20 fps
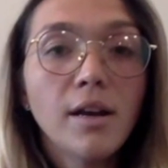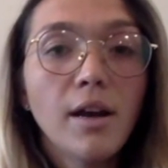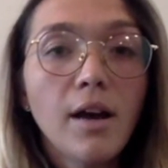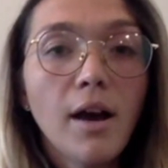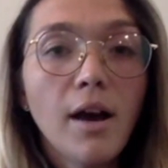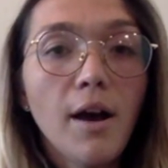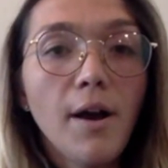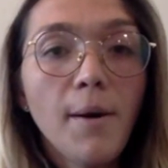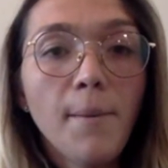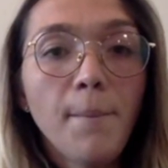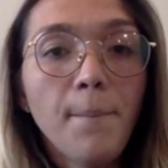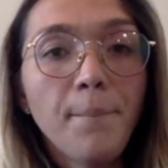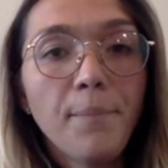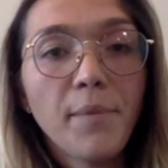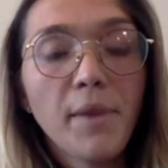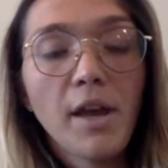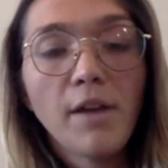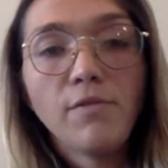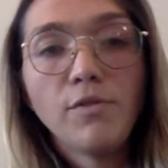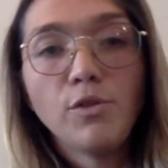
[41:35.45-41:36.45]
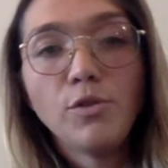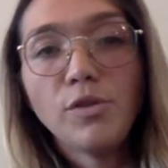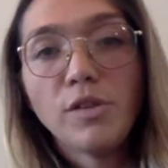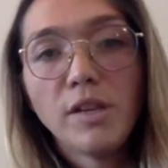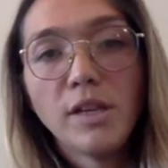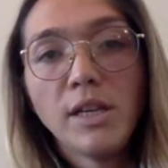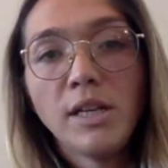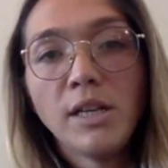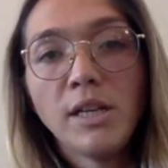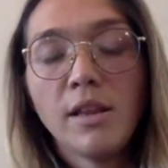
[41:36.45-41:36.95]
Have you
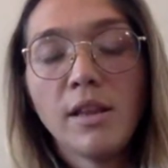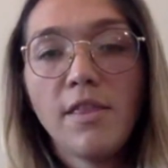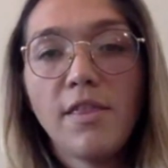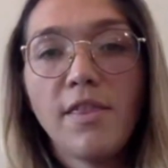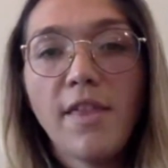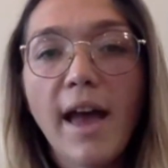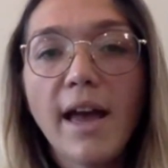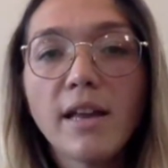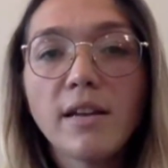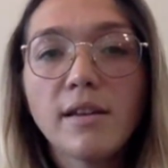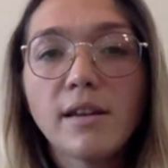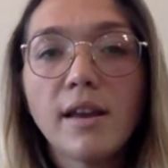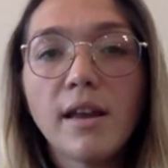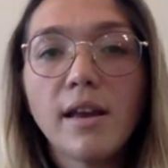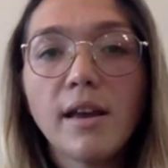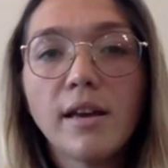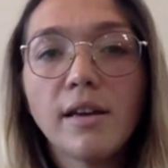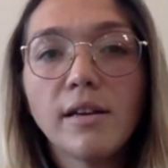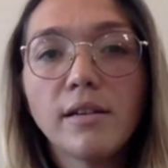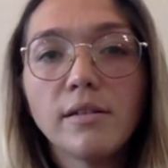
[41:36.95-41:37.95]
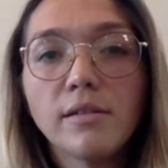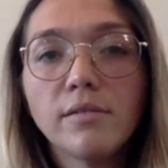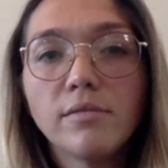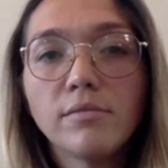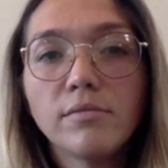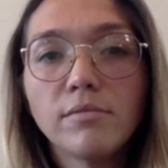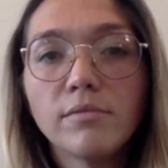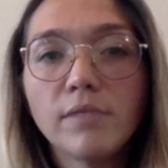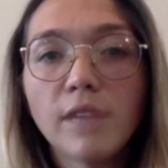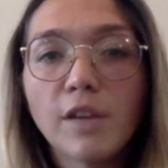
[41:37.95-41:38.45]
seen that
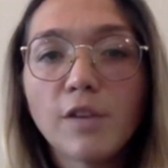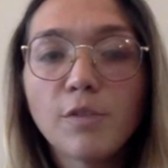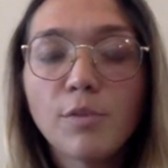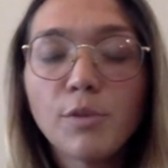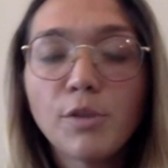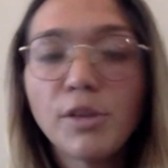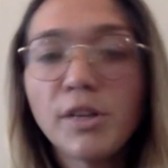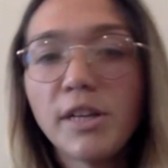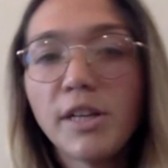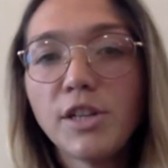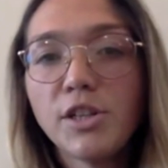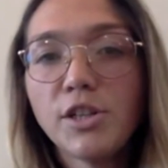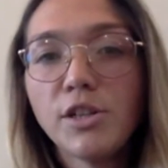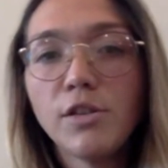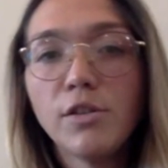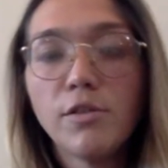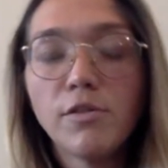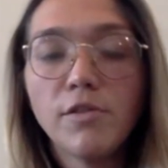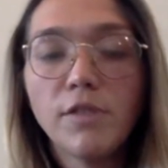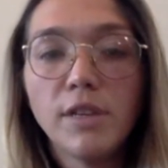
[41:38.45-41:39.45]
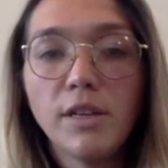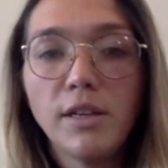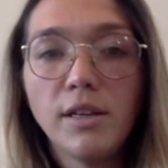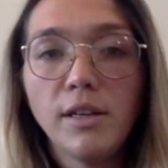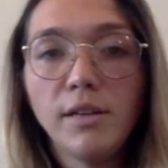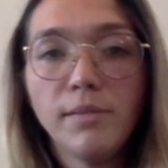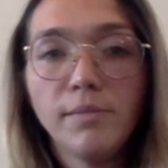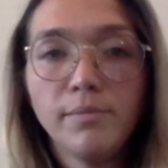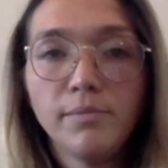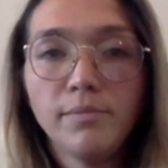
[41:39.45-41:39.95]
exploitation of
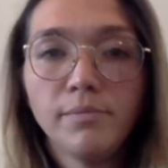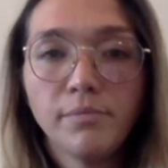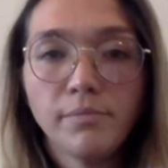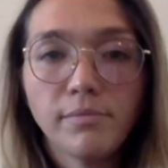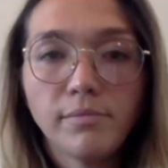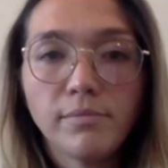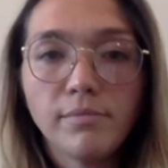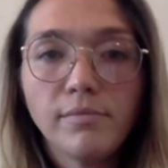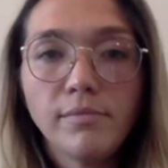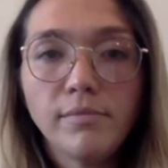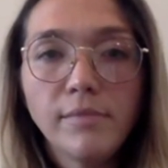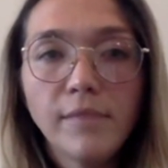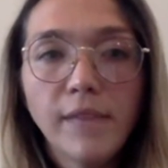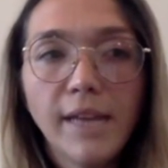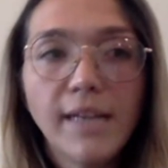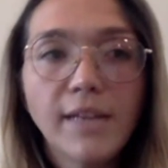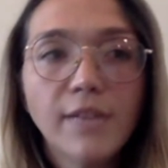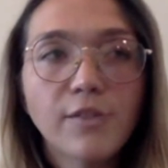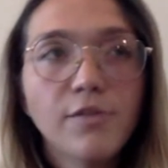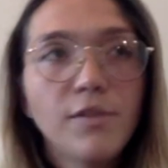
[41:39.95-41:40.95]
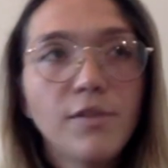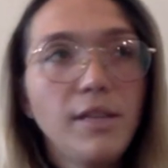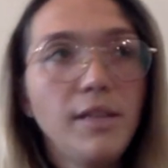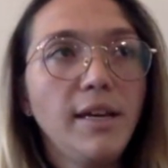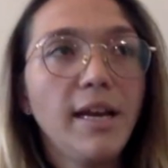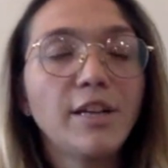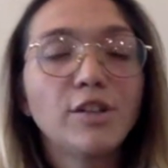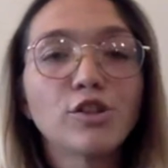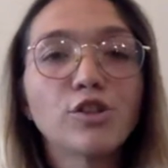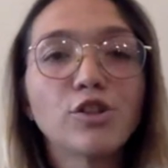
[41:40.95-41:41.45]
the
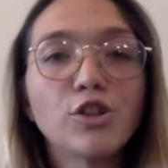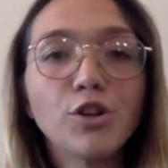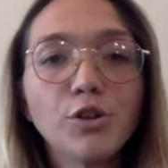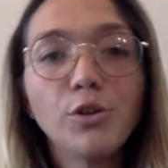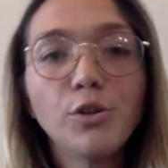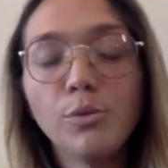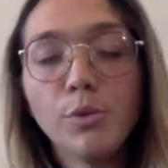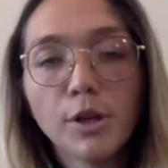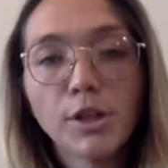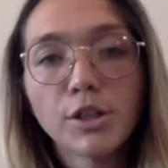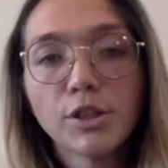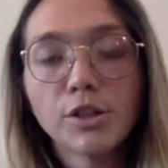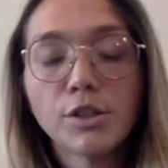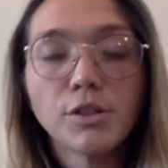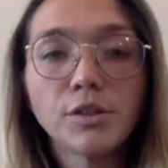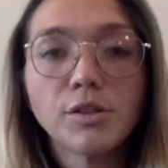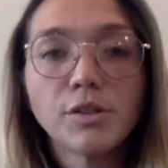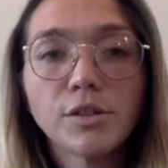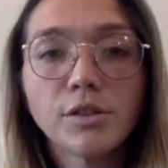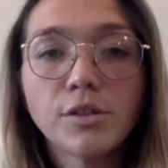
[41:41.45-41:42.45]
external workers?